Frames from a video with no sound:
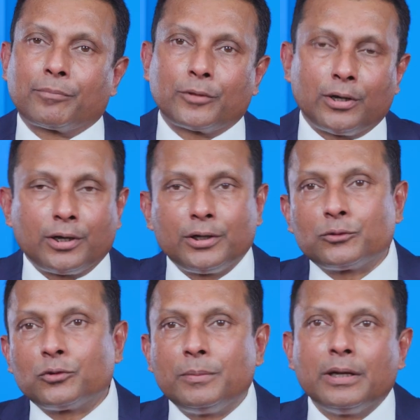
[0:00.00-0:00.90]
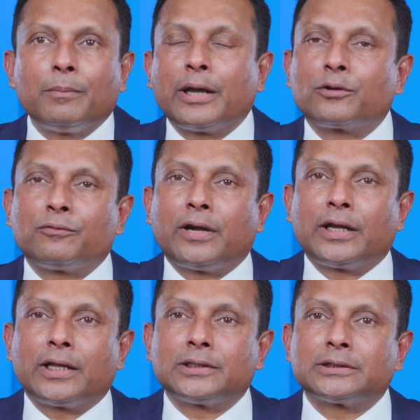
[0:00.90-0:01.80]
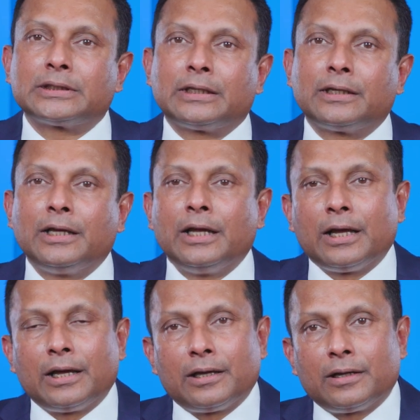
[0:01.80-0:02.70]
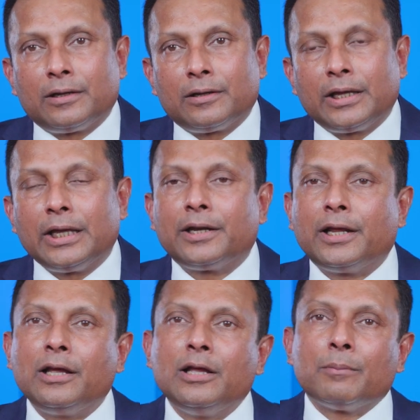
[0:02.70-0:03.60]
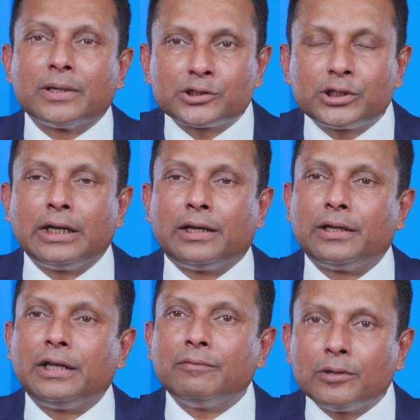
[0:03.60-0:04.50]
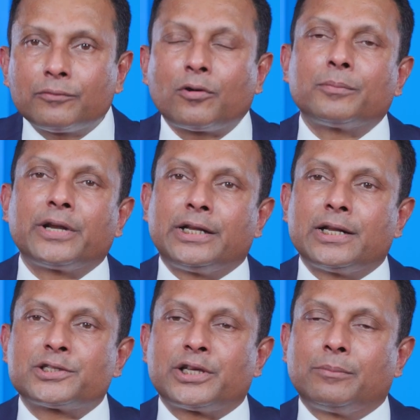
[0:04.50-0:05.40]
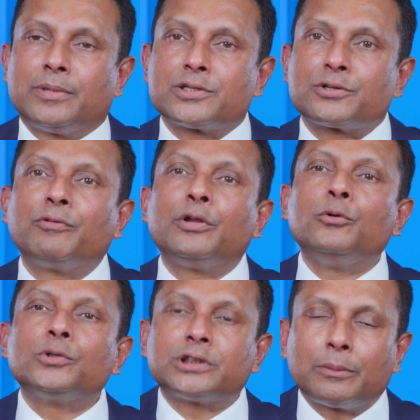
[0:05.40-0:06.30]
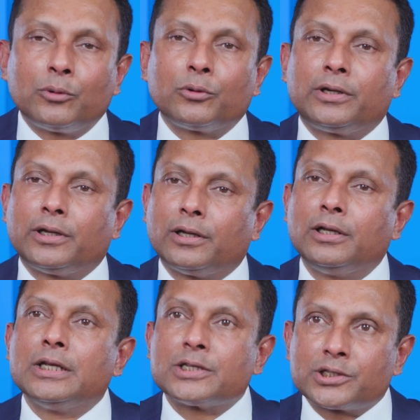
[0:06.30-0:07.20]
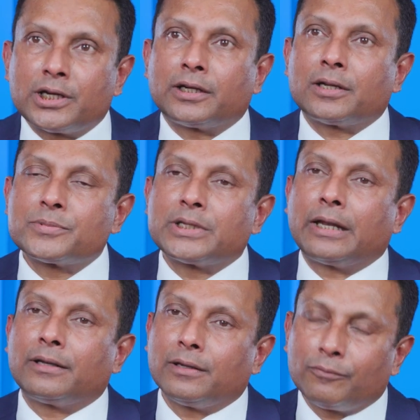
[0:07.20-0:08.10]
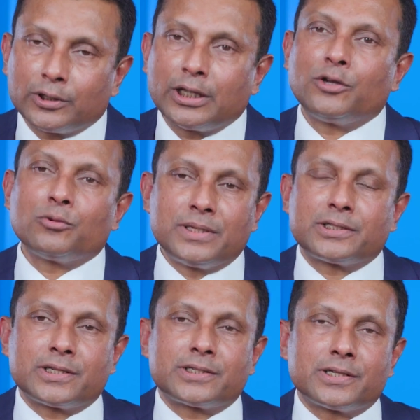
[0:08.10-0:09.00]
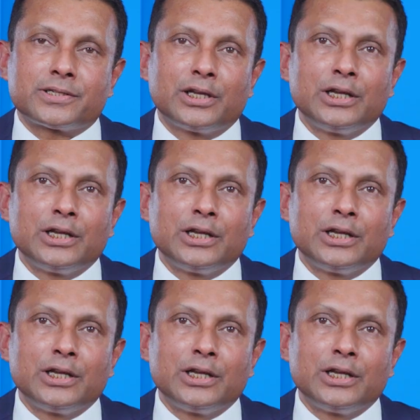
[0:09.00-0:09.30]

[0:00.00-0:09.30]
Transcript: It could be a microfinance area, but still, even from retail segments, we do support startups and for their new businesses.